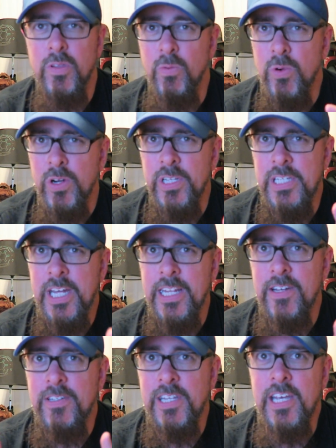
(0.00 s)
The world is at
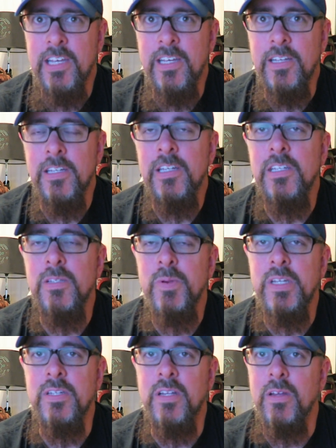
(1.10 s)
their taking, is
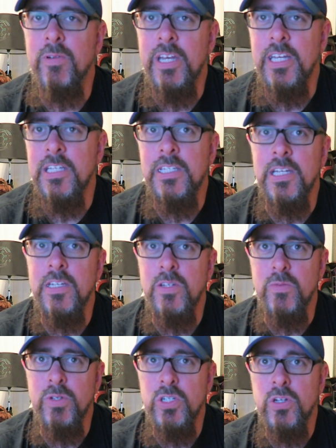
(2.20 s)
basically what he had said
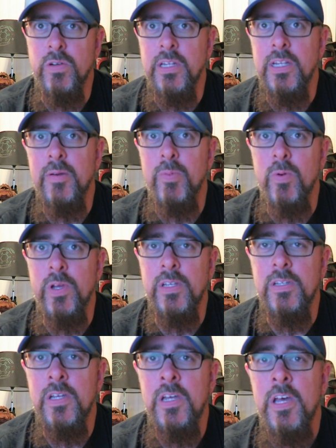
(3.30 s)
to Michonne at that point.
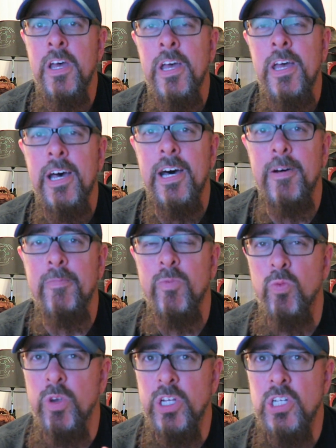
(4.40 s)

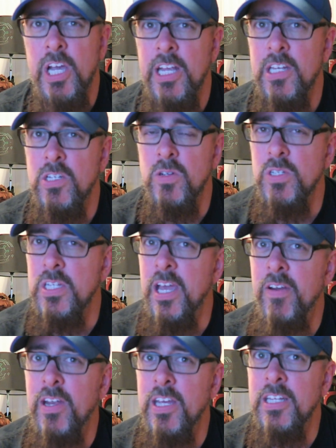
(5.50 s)
Which kind of shows the
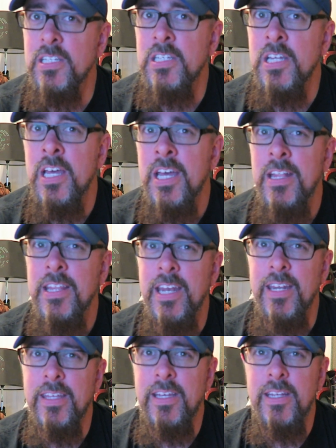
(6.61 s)
arrogance that
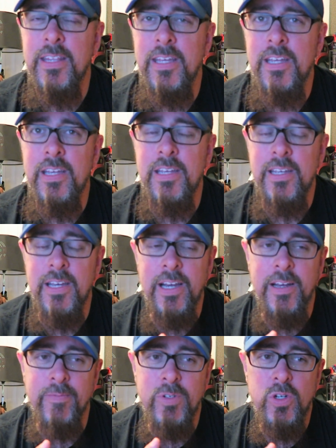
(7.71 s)
I think the
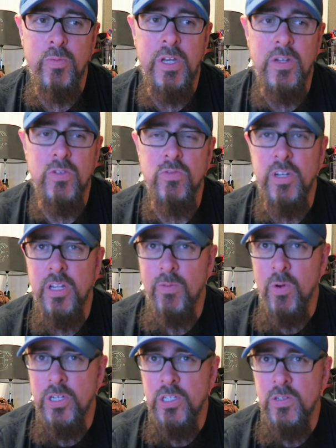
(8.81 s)
showmakers really
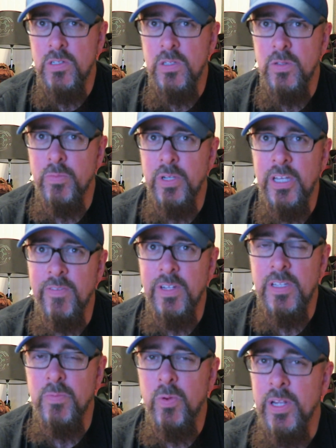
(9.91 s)
want you to believe at
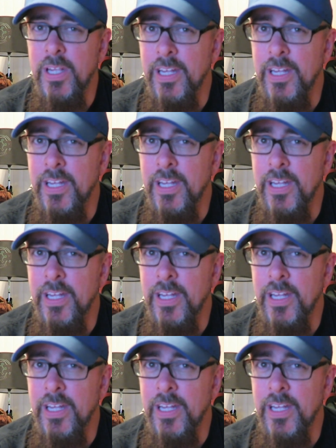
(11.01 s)
this point.